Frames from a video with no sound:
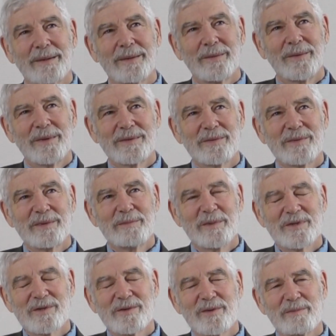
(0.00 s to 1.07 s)
what we
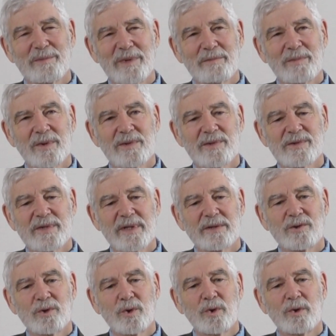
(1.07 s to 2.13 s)
must remember is that
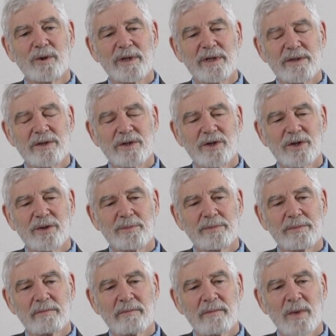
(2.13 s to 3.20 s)
courage
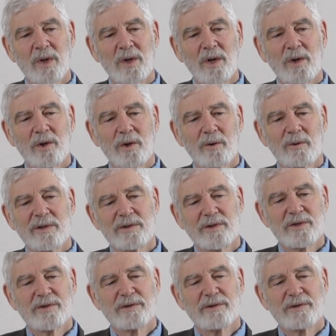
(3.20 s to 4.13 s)
is